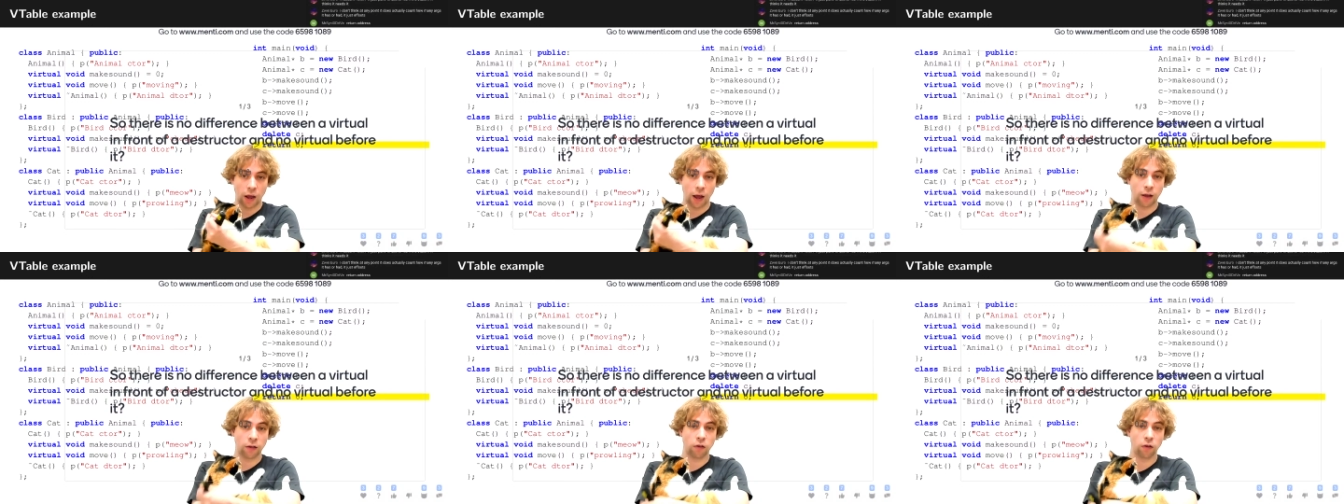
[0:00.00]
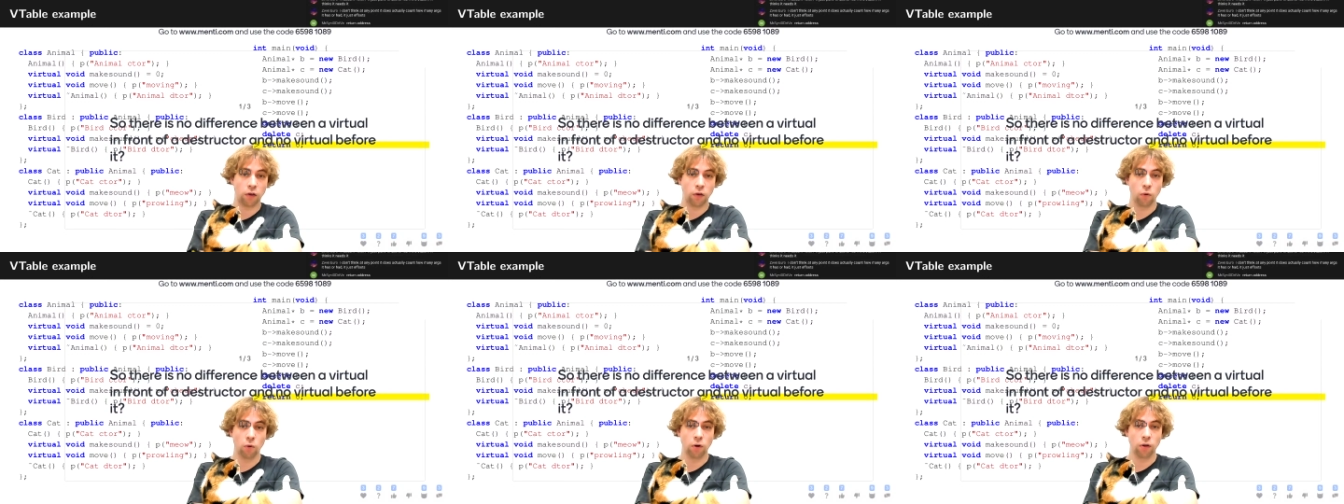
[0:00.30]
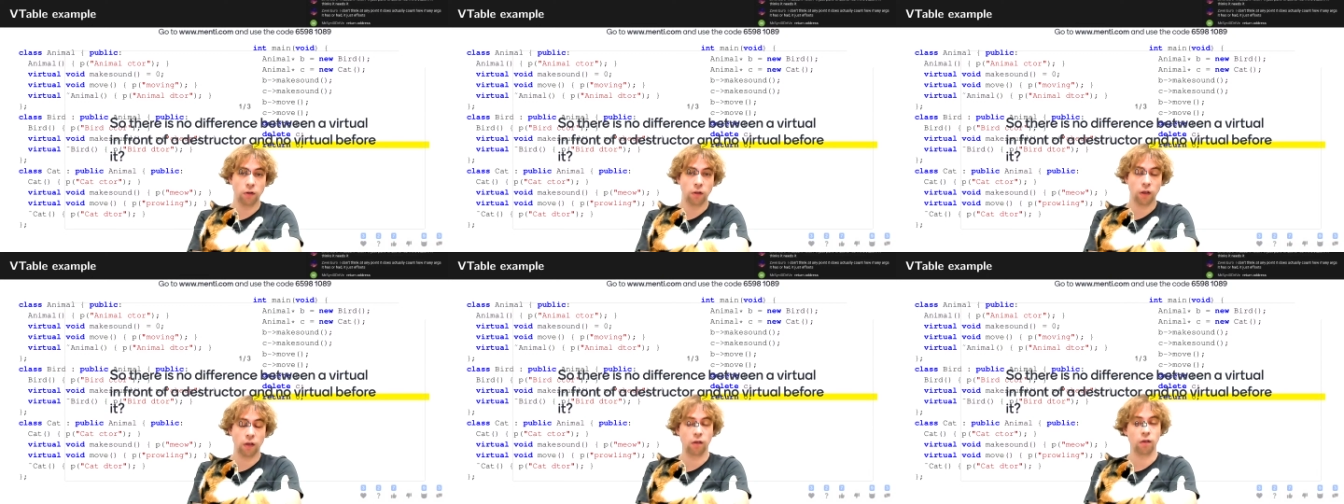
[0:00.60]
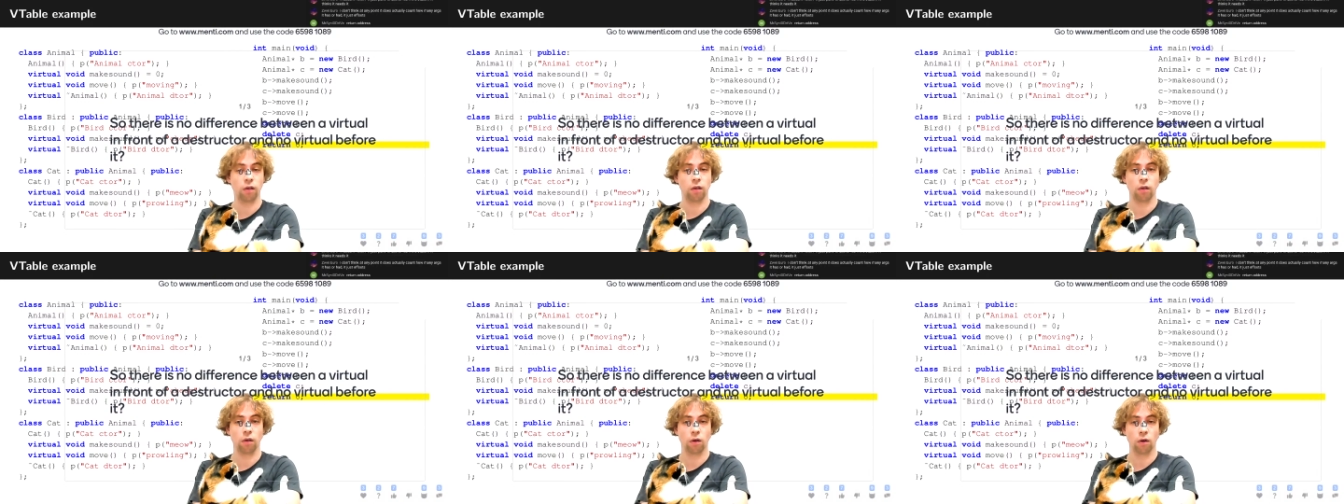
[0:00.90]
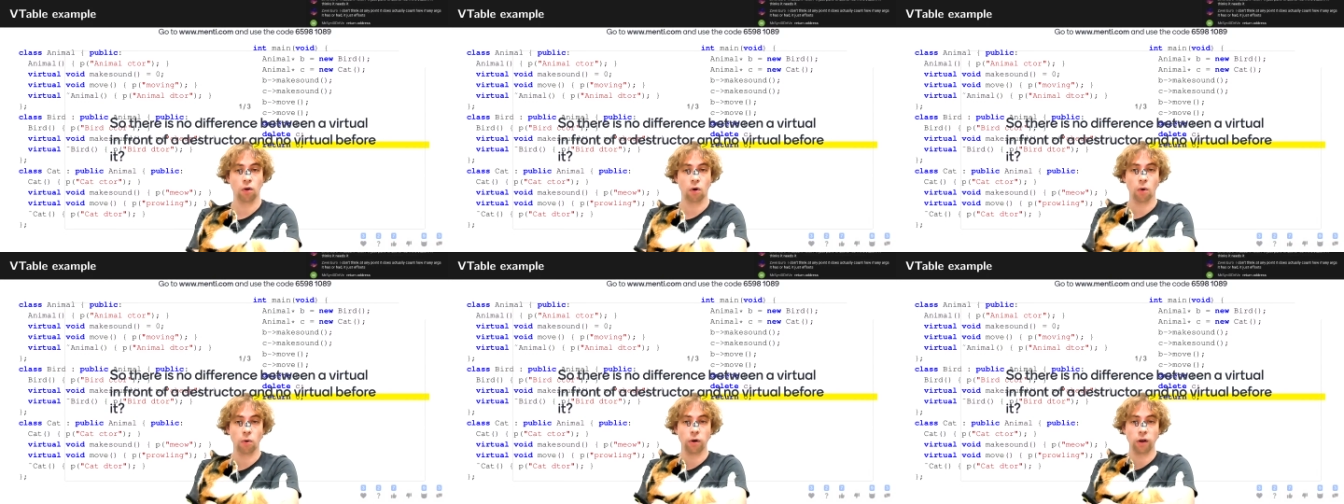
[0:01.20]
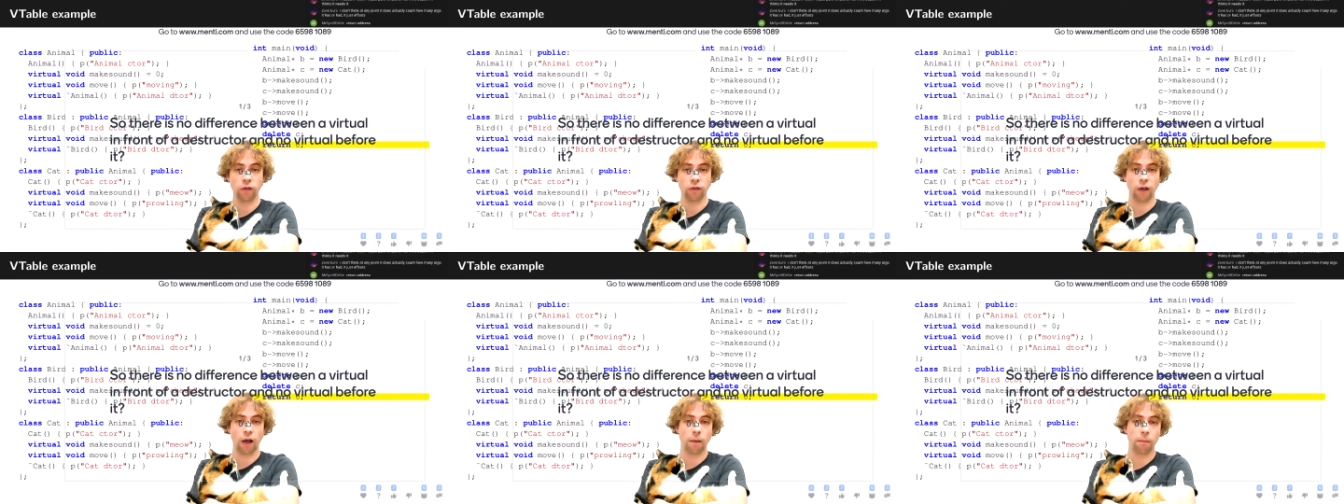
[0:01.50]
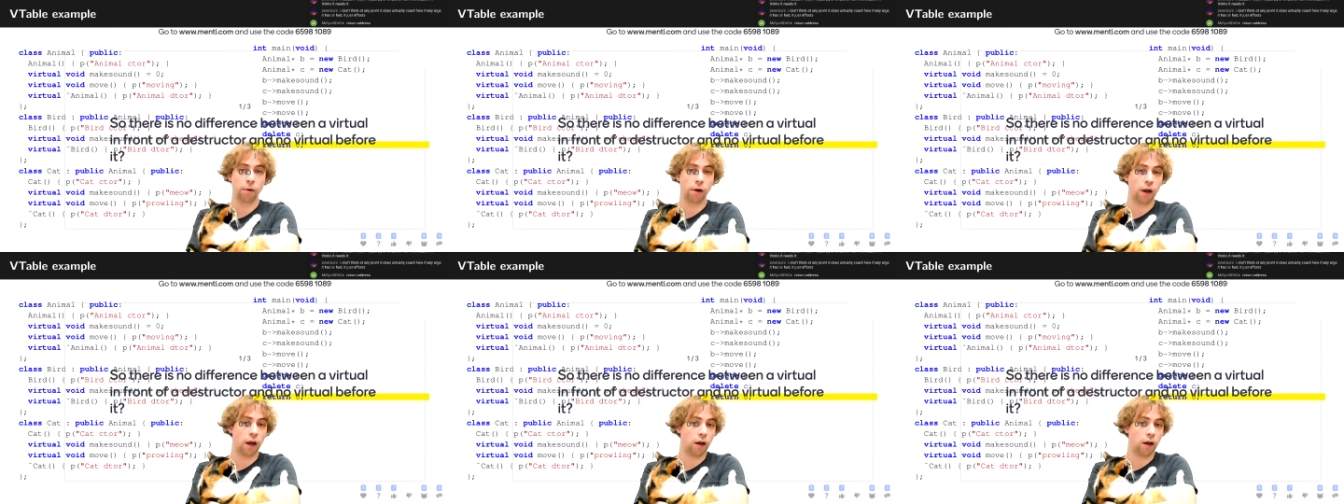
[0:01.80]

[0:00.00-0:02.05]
executed this code example,